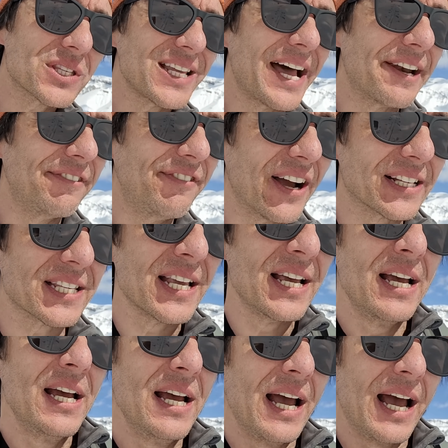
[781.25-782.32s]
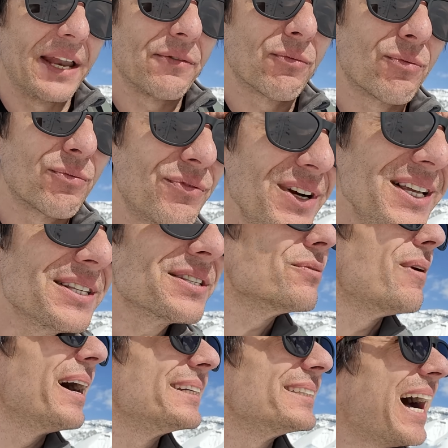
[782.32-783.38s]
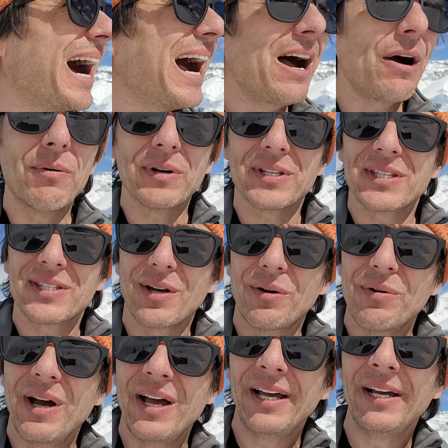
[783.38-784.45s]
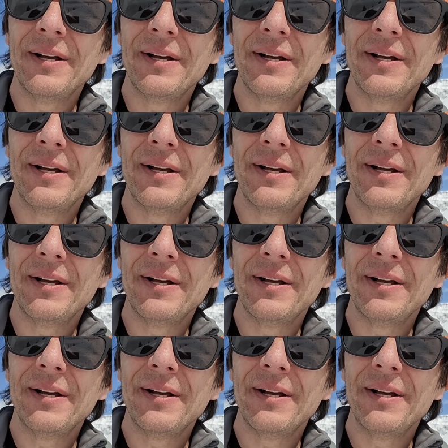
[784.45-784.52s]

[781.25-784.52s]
side effects and reason why i was so